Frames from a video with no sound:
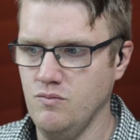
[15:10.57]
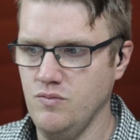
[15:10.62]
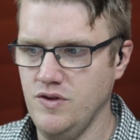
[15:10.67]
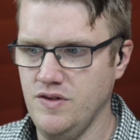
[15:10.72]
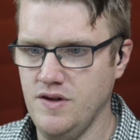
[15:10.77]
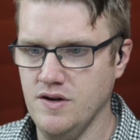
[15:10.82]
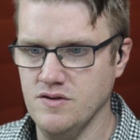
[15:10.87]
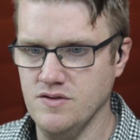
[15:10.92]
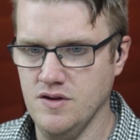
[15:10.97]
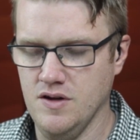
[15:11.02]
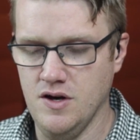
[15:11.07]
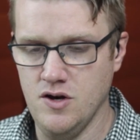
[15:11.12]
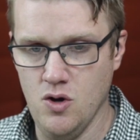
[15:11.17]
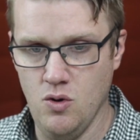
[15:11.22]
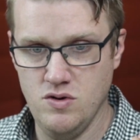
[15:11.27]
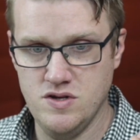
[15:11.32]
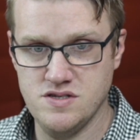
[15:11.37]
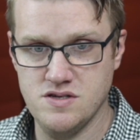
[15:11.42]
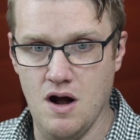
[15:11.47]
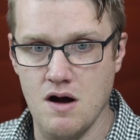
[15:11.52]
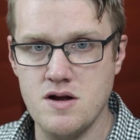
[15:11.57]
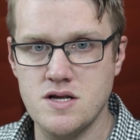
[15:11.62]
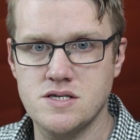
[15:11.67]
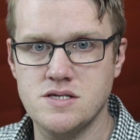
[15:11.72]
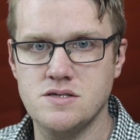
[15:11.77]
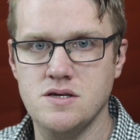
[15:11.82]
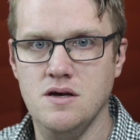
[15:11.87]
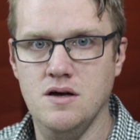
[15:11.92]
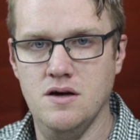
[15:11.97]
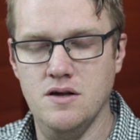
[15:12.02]
There a note
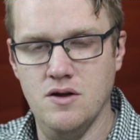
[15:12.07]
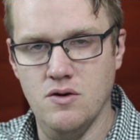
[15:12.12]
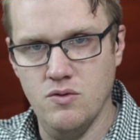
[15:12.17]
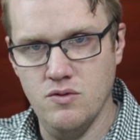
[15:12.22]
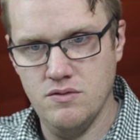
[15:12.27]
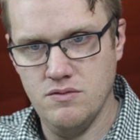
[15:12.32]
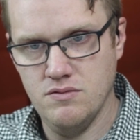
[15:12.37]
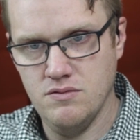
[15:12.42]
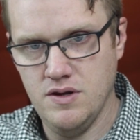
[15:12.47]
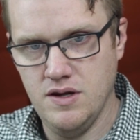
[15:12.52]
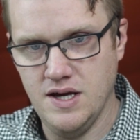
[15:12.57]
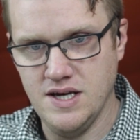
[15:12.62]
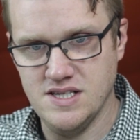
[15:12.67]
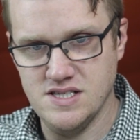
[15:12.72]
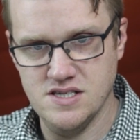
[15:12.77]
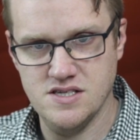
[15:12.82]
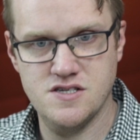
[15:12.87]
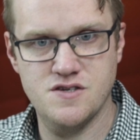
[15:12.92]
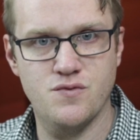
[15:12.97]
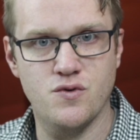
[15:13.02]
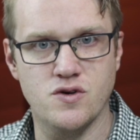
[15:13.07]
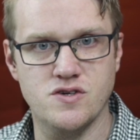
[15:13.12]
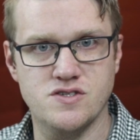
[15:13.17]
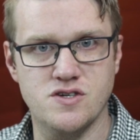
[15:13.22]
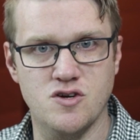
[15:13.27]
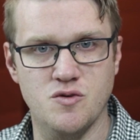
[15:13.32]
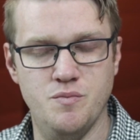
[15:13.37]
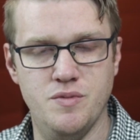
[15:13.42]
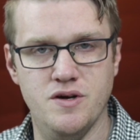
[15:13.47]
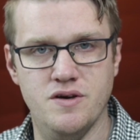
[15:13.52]
starts, a note exists for a
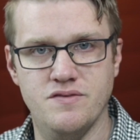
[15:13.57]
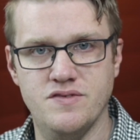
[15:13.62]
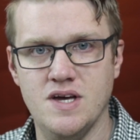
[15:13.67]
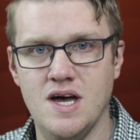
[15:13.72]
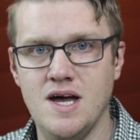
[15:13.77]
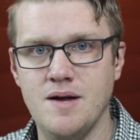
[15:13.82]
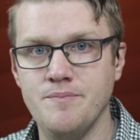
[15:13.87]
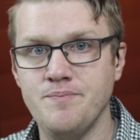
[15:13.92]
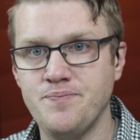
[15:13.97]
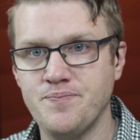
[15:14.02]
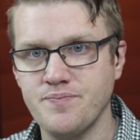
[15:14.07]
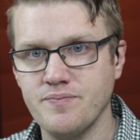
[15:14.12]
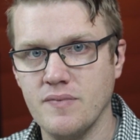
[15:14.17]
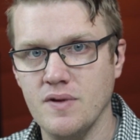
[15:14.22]
certain period of time,